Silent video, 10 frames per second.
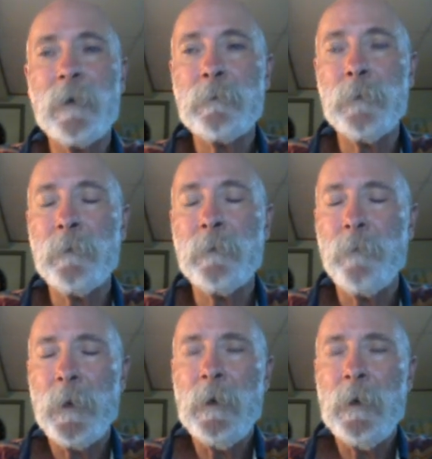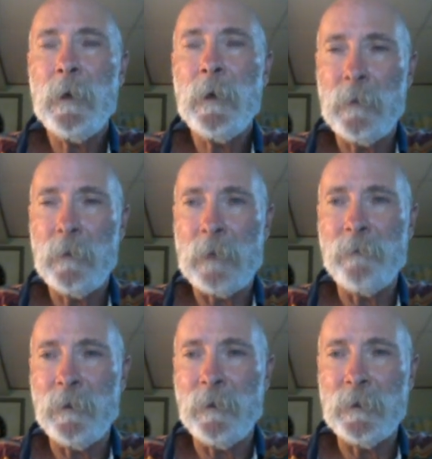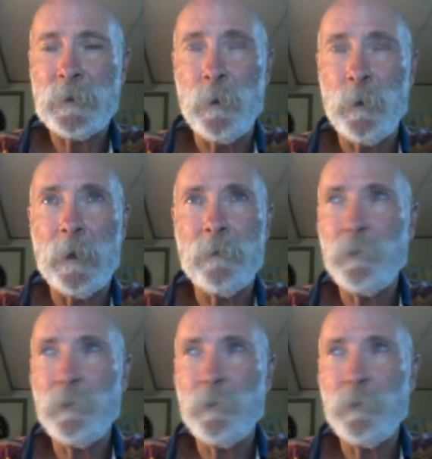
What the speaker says: But think of it in this way: if you're a